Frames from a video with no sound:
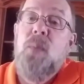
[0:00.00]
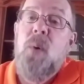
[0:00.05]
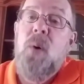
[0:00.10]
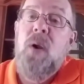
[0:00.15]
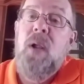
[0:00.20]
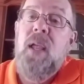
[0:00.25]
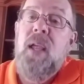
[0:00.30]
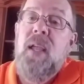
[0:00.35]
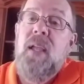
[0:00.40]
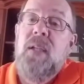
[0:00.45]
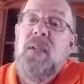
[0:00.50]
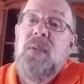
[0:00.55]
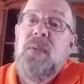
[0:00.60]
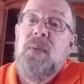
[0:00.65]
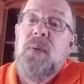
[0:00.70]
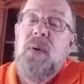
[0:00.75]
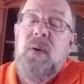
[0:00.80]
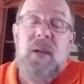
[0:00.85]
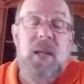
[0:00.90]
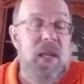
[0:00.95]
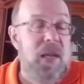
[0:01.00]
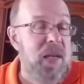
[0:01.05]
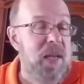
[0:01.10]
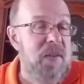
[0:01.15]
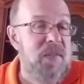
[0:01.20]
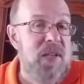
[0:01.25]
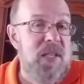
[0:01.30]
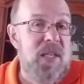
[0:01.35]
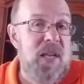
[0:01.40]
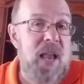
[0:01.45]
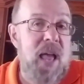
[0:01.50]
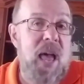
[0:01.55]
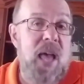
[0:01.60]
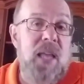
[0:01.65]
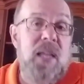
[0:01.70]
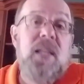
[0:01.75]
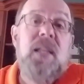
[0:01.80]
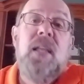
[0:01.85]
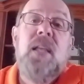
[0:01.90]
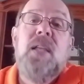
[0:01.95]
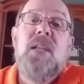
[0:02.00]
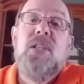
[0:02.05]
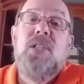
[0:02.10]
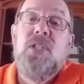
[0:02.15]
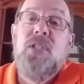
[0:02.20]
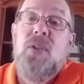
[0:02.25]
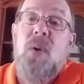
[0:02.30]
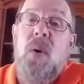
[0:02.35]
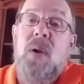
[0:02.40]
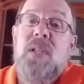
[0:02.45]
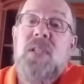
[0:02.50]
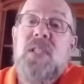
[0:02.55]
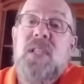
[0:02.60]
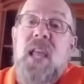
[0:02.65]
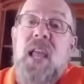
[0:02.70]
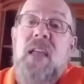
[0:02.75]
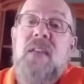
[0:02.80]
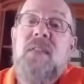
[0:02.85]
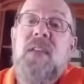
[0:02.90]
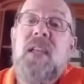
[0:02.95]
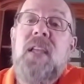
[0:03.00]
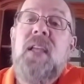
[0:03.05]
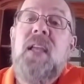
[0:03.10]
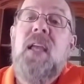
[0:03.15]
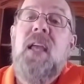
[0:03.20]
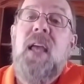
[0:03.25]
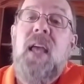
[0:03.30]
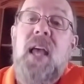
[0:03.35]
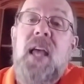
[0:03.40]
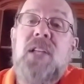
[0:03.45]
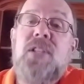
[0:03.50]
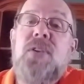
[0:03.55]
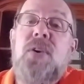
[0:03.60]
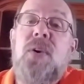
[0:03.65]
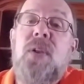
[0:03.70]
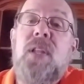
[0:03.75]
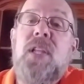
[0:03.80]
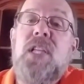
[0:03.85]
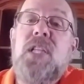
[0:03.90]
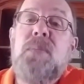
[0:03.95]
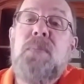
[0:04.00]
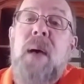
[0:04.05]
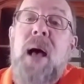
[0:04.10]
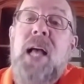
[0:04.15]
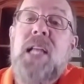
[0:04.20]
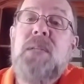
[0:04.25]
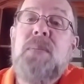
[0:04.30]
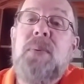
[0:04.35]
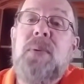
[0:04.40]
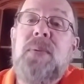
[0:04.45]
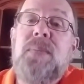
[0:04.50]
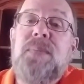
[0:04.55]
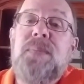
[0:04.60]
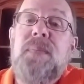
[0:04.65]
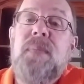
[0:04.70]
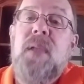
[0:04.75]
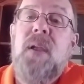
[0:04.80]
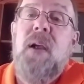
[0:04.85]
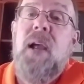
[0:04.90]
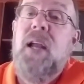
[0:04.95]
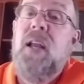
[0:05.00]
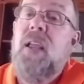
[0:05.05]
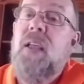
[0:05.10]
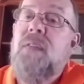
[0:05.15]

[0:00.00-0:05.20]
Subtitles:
working, or even today, start saving as early as possible. All right,